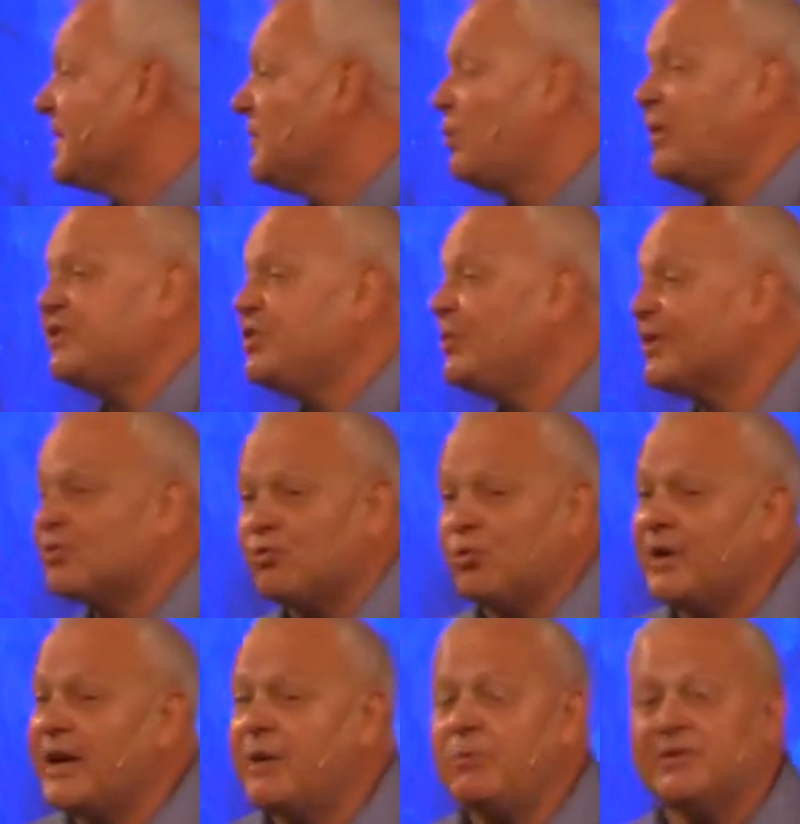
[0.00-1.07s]
once you
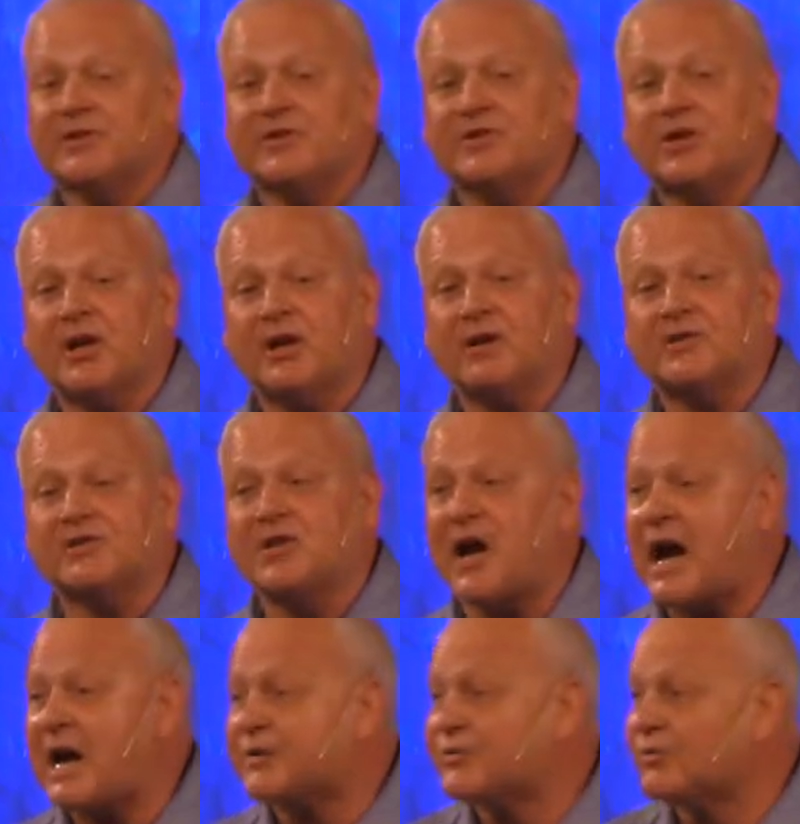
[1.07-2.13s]
agree with the church
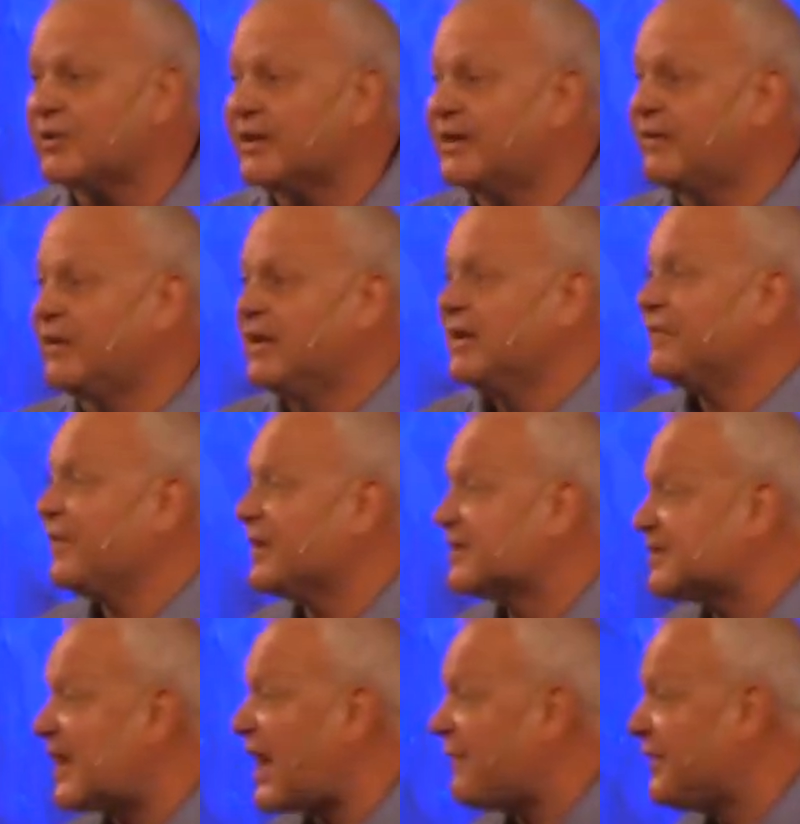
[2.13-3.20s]
doctrinally and
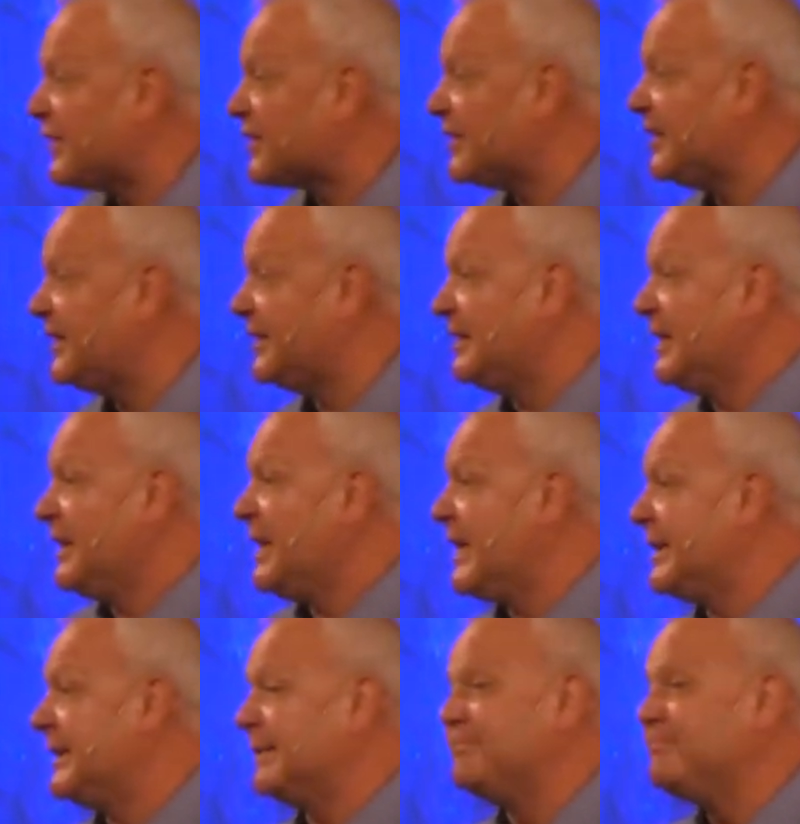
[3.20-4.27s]
philosophically and,
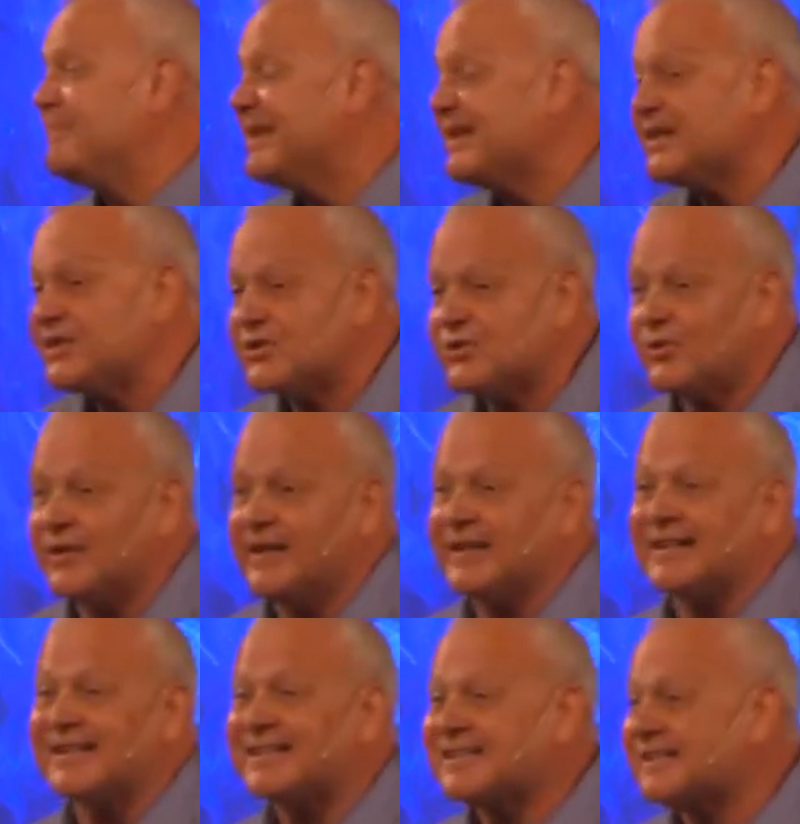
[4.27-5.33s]
and in ministry
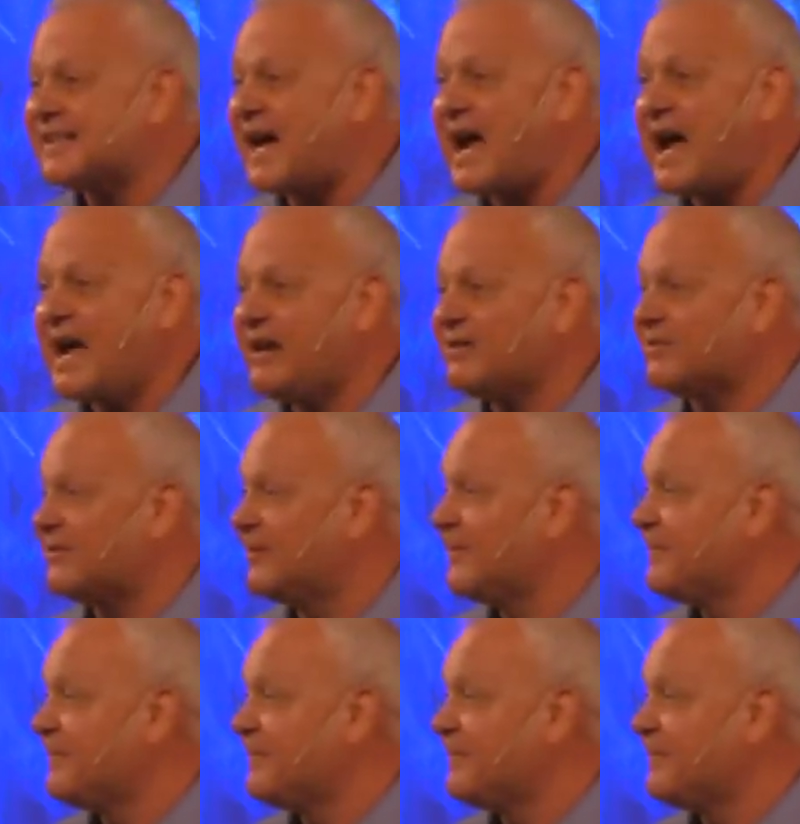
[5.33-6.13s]
and in style,